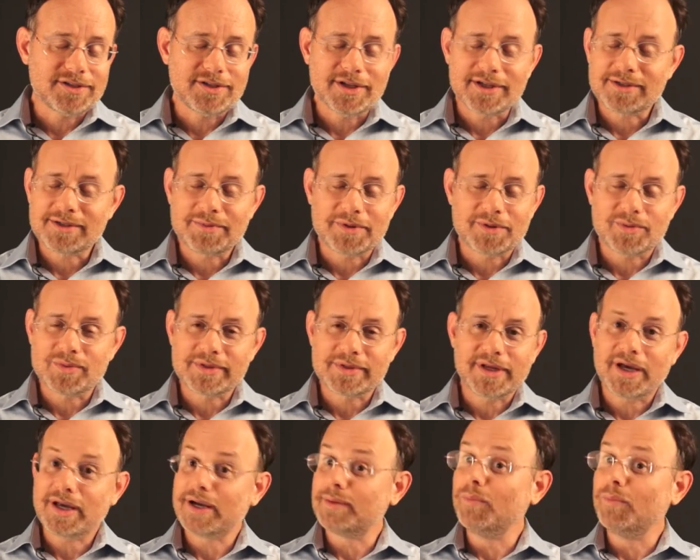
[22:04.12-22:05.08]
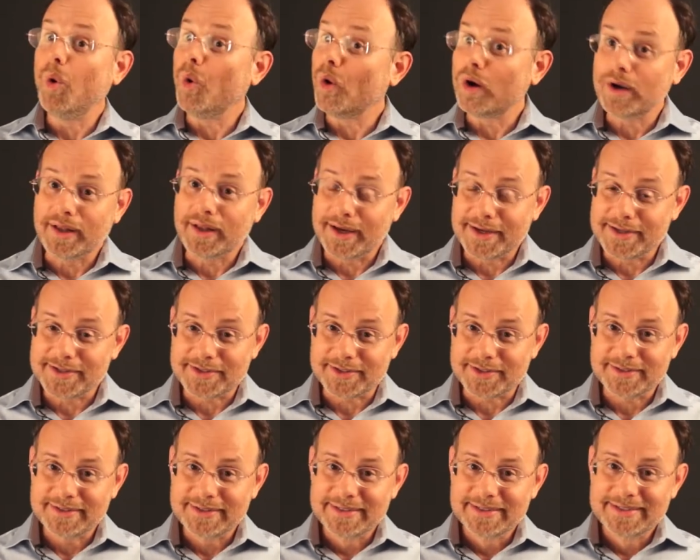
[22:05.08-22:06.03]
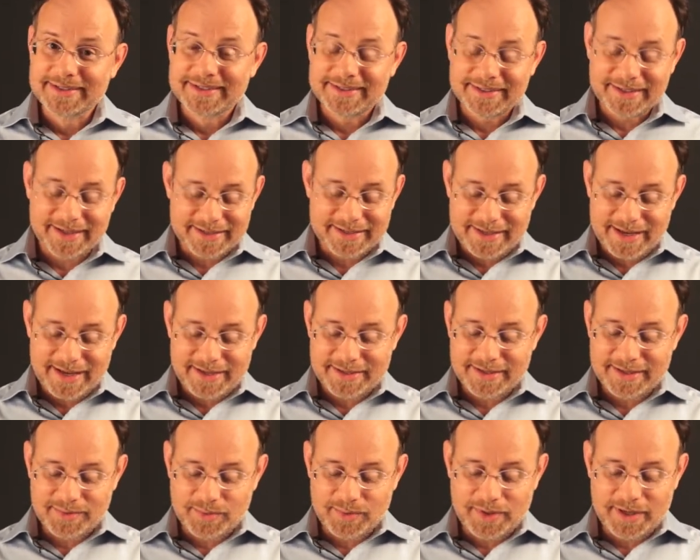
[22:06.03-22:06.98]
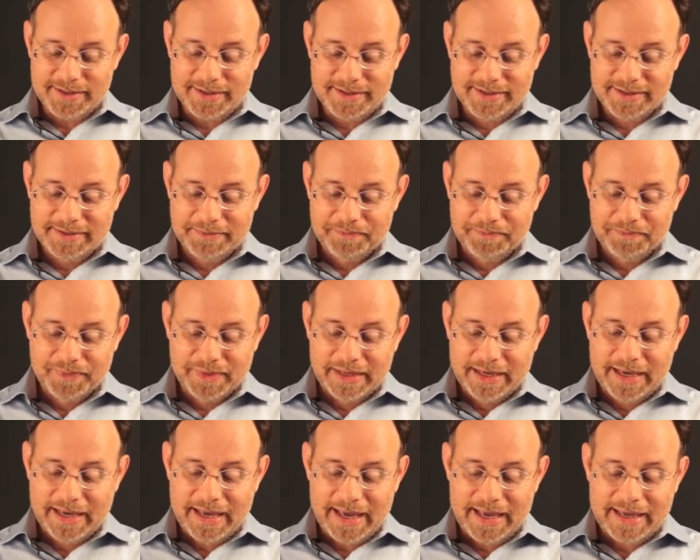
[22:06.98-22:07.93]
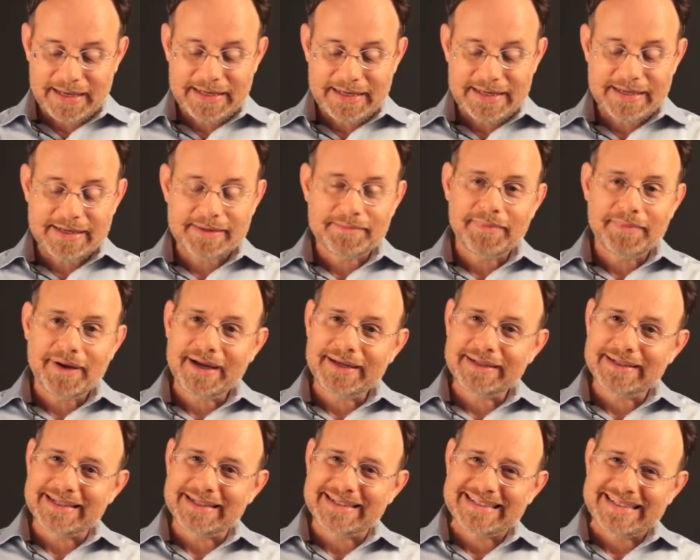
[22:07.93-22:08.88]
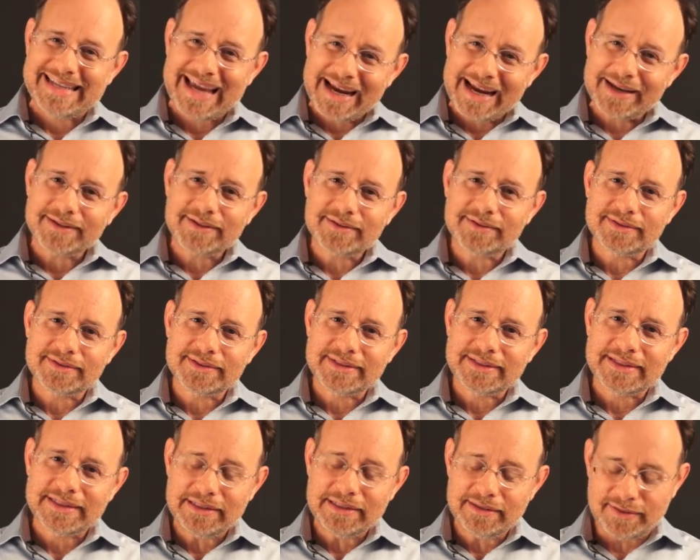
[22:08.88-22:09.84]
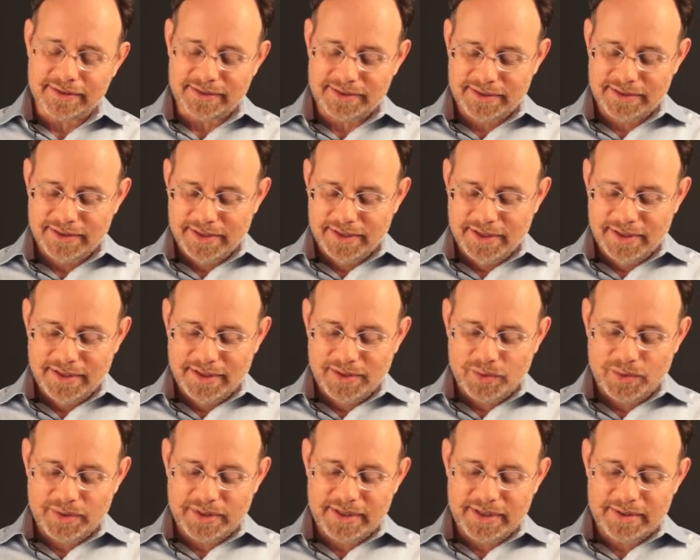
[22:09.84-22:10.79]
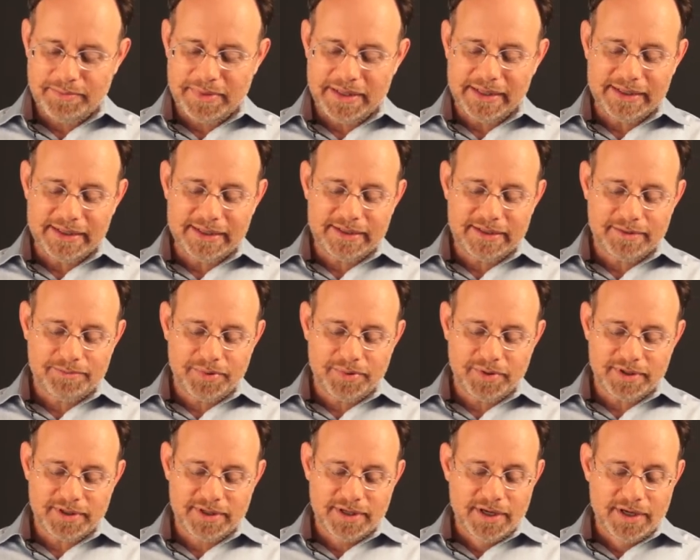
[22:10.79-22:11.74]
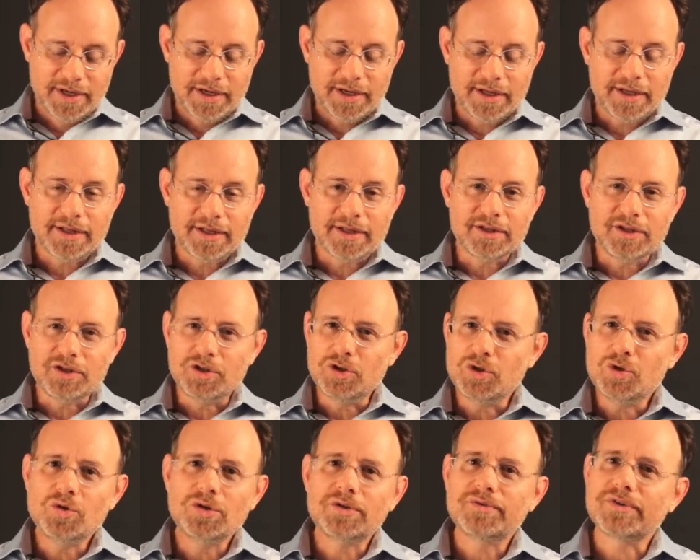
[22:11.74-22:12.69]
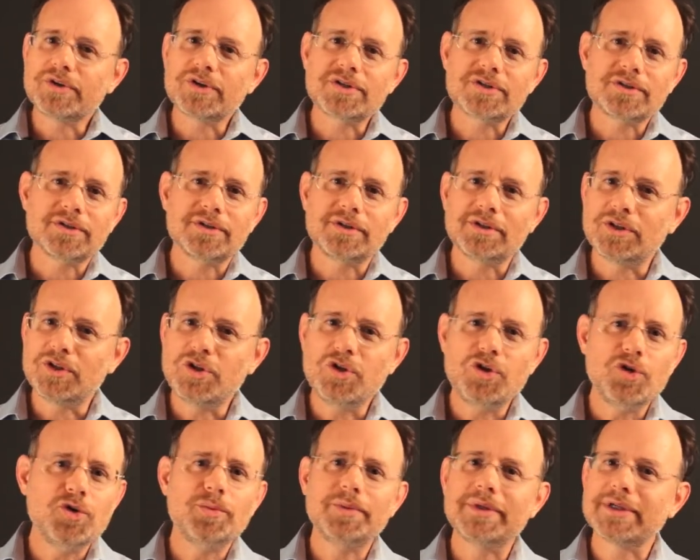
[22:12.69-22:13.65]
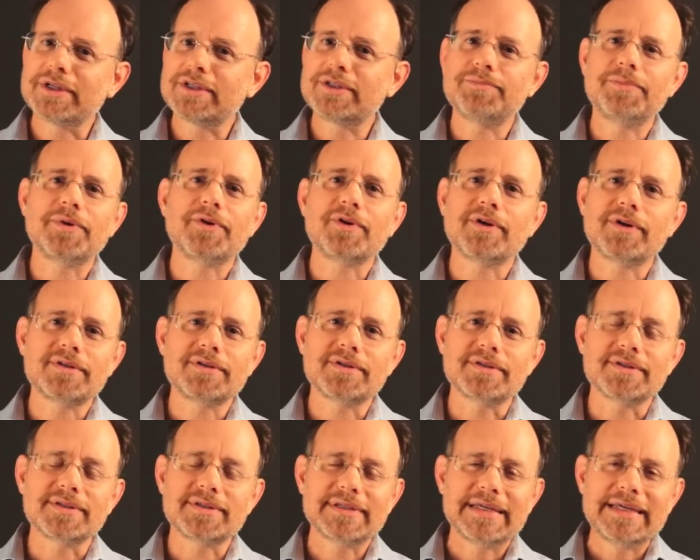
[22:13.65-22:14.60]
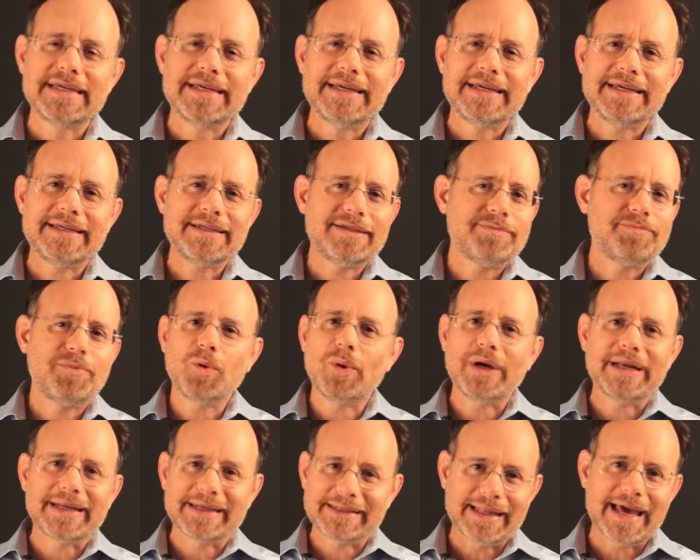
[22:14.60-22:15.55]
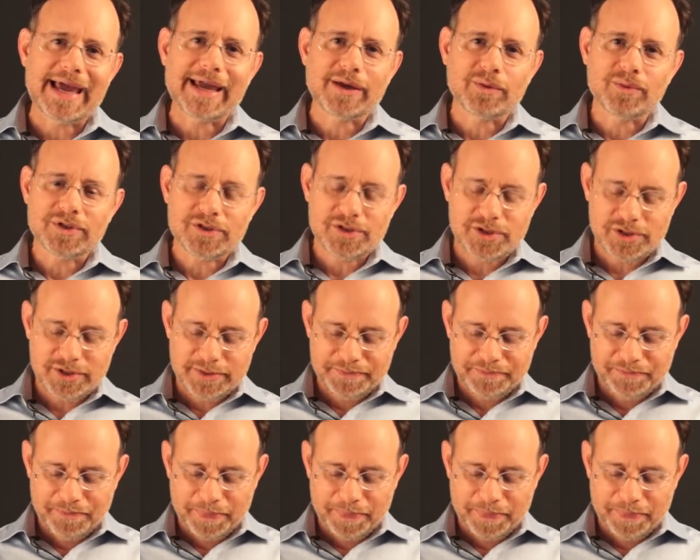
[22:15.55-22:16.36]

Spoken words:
Shakespeare was not a moralizer like Dante was, and he combined a technical skill with the ability to put universal human experiences into poetic language.